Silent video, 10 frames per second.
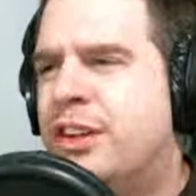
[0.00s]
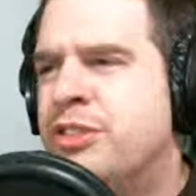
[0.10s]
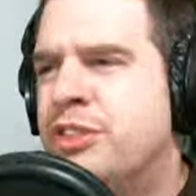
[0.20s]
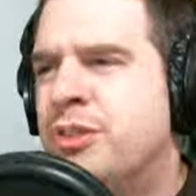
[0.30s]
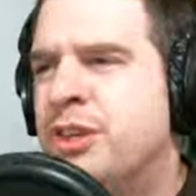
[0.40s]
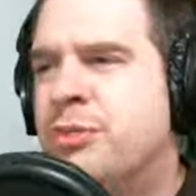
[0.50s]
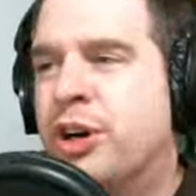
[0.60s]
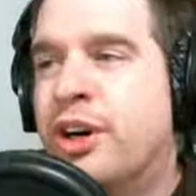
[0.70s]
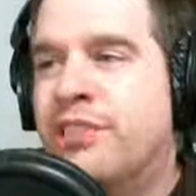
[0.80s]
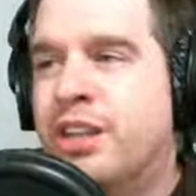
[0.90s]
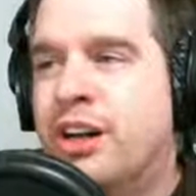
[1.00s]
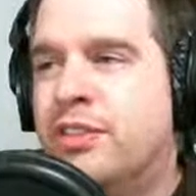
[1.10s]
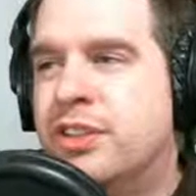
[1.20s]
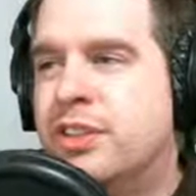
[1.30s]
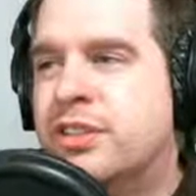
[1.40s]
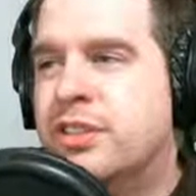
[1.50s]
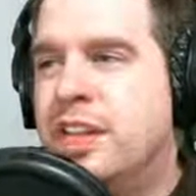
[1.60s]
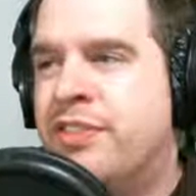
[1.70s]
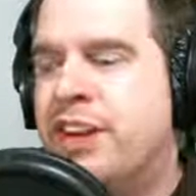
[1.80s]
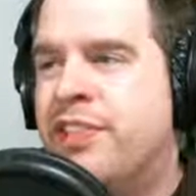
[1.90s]
Don't you read more graphic novels,
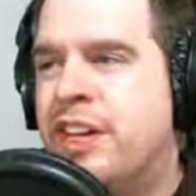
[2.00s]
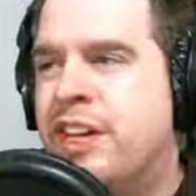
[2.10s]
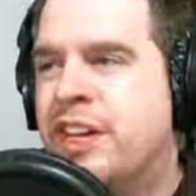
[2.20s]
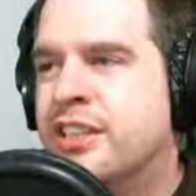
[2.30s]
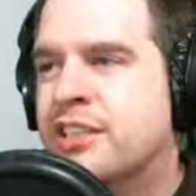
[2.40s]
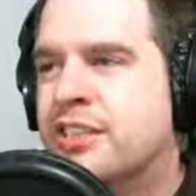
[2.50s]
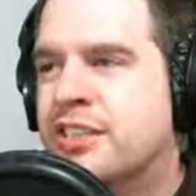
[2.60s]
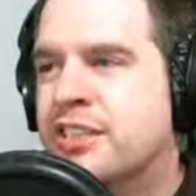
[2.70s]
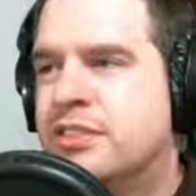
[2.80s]
if anything else?